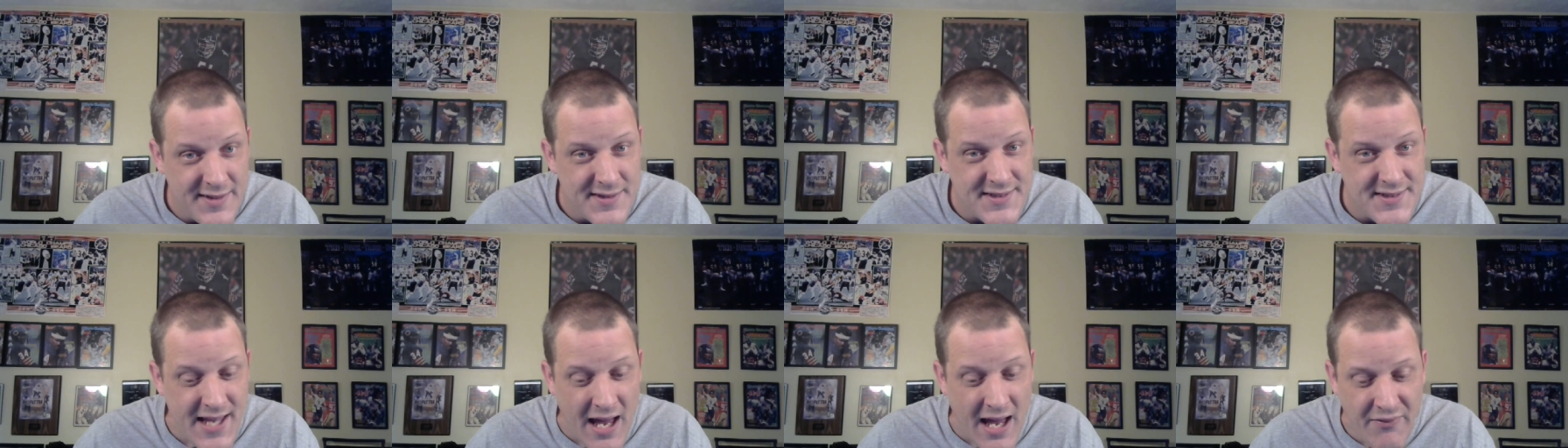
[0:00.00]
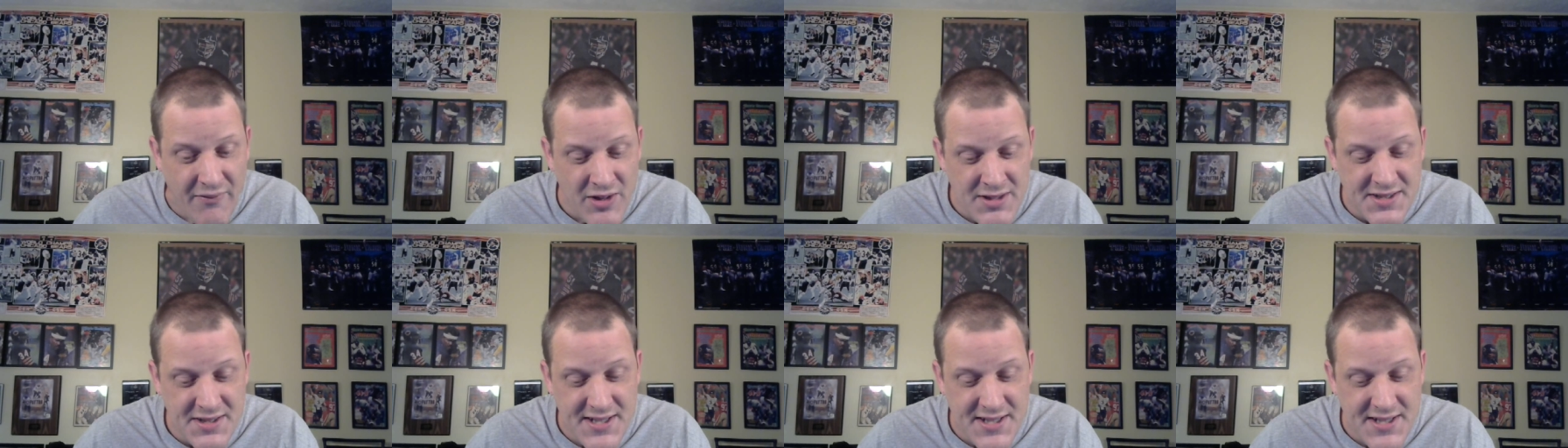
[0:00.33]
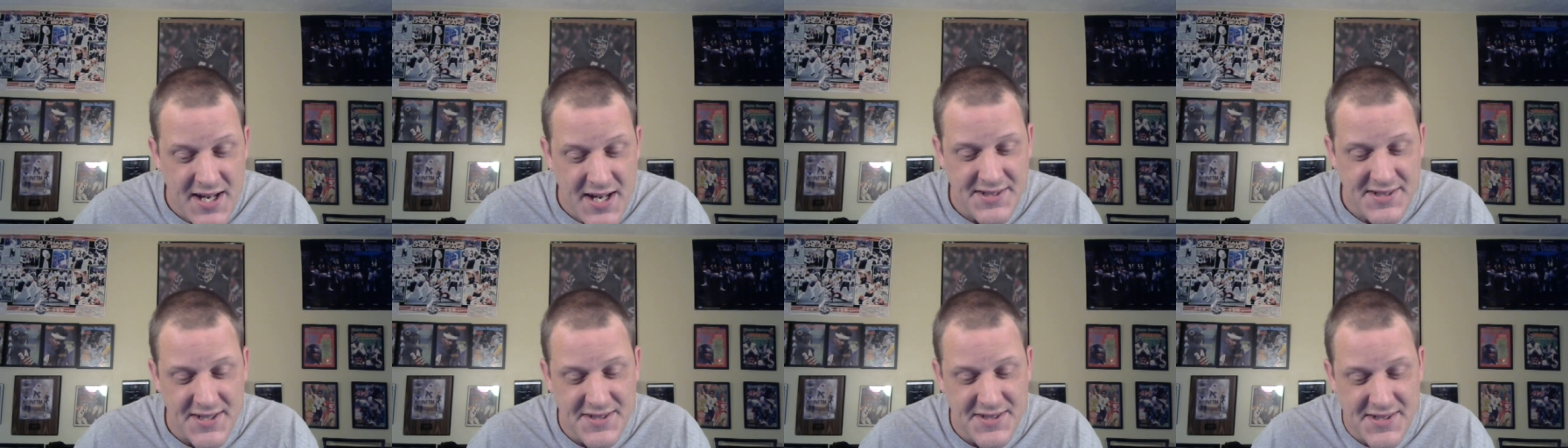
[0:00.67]
Seven
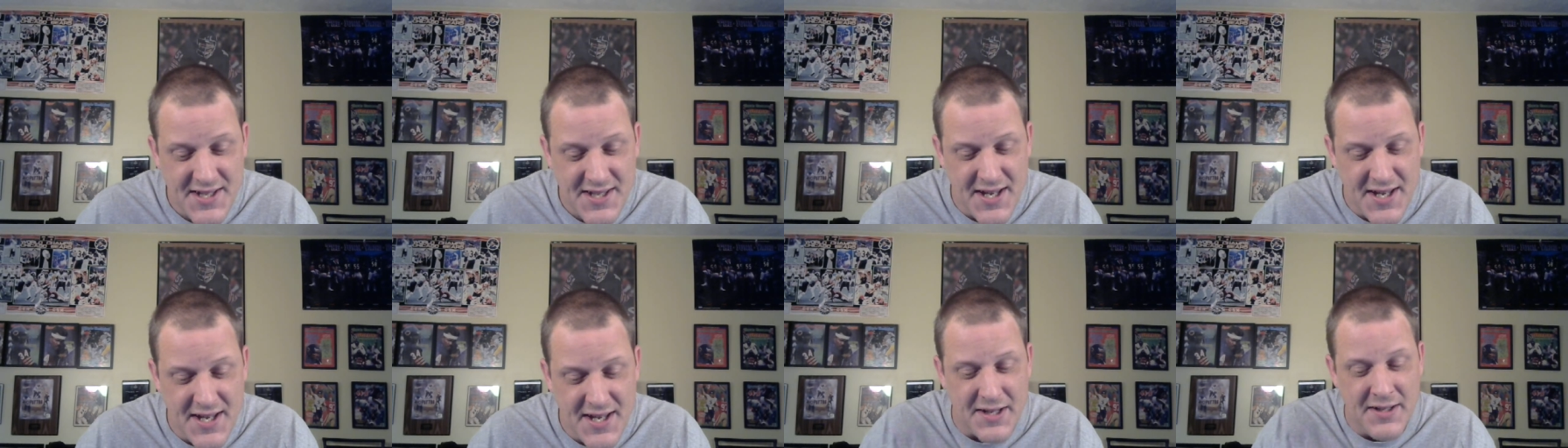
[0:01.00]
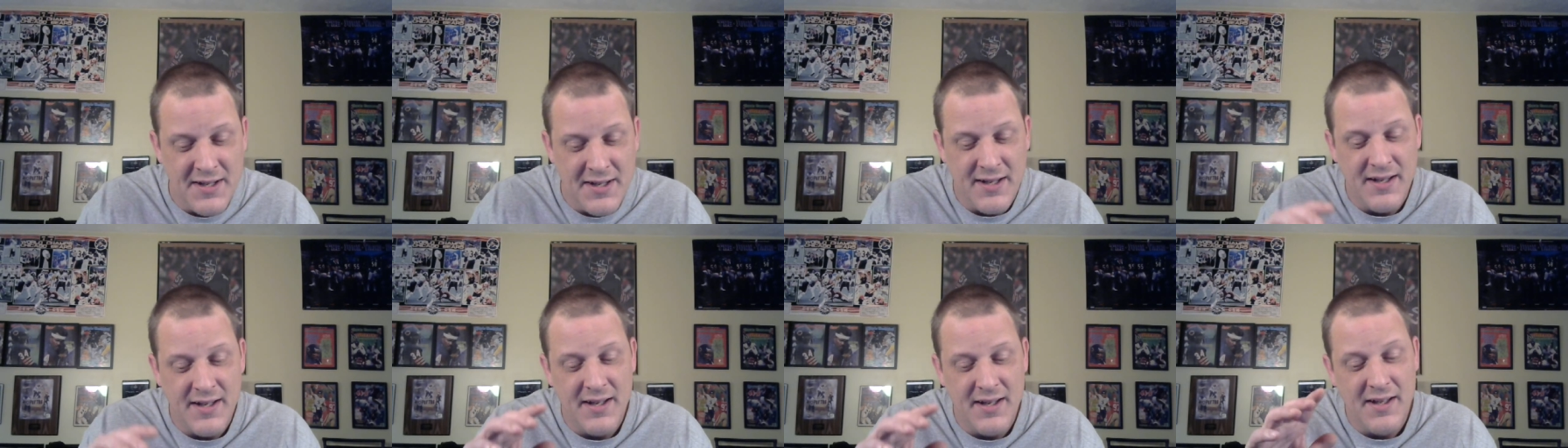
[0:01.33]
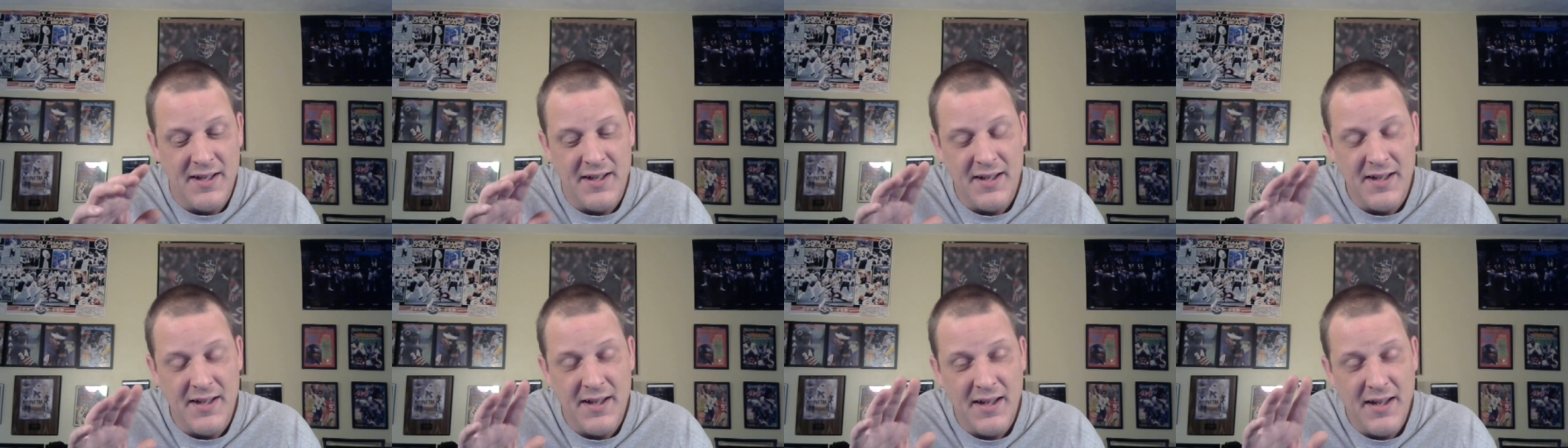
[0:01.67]
seasons in,
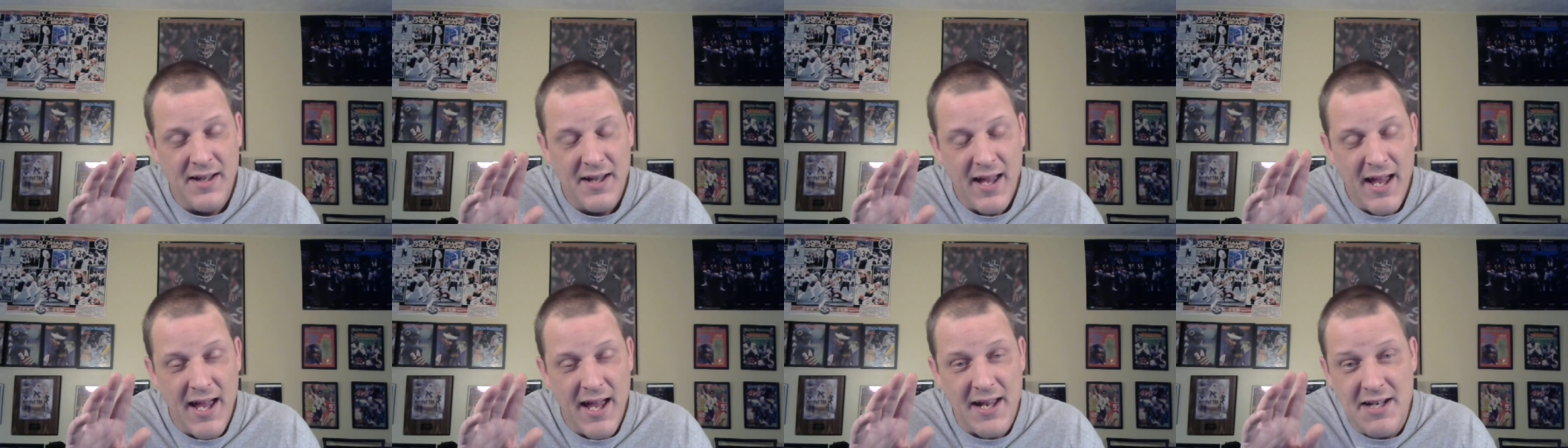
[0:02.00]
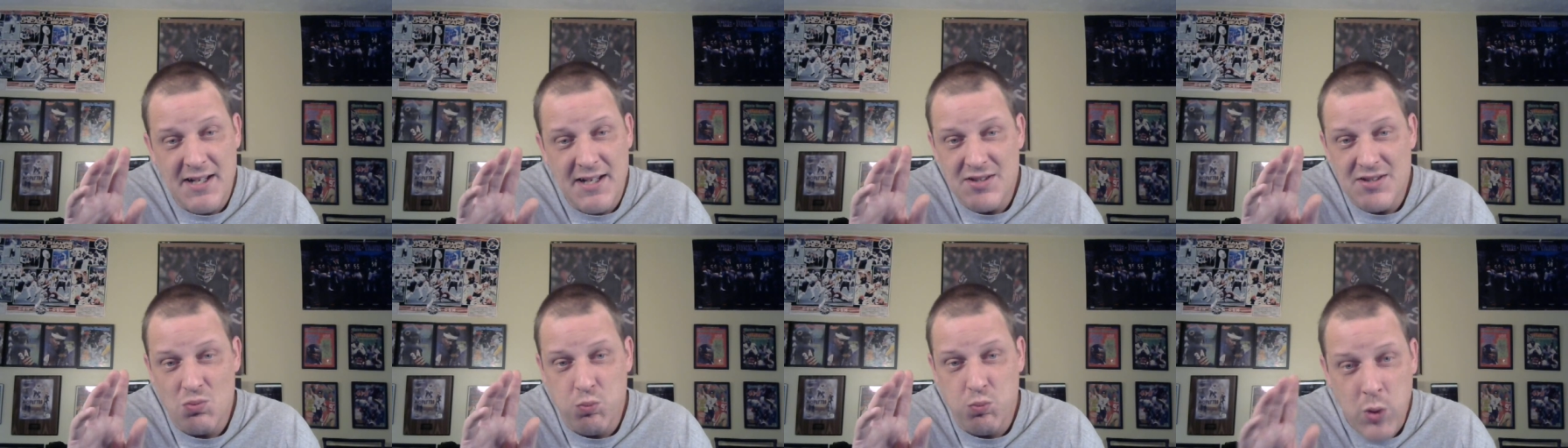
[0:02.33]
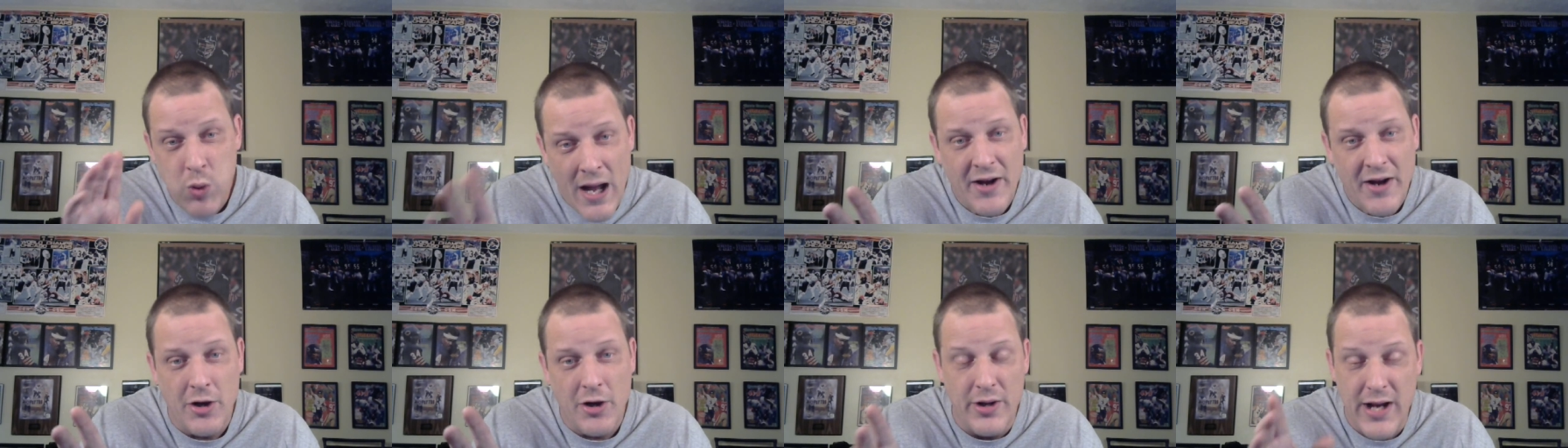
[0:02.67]
and his
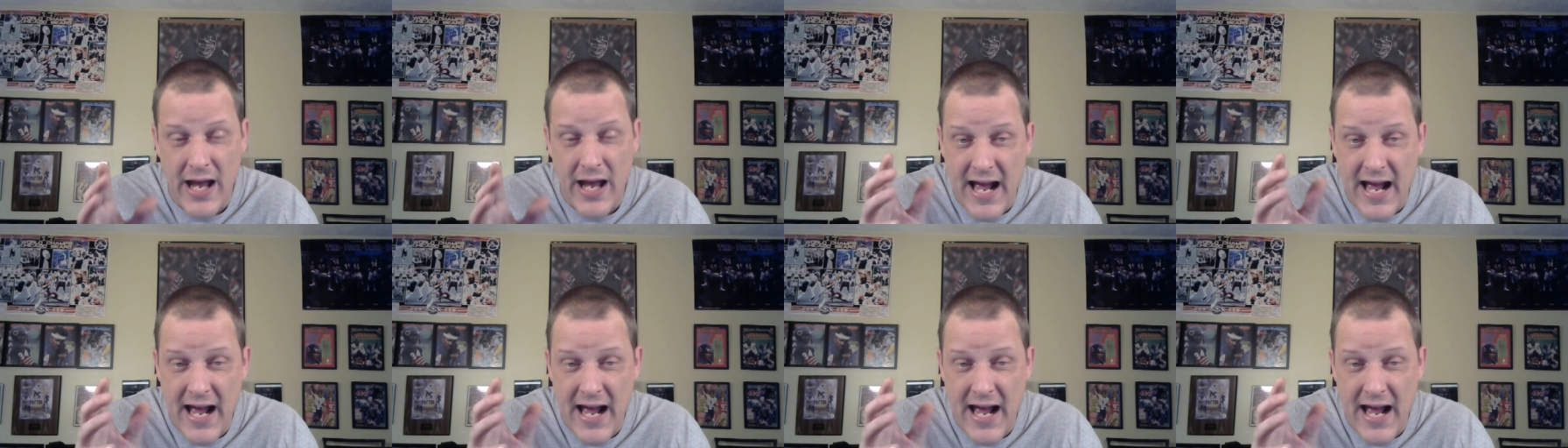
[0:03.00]
record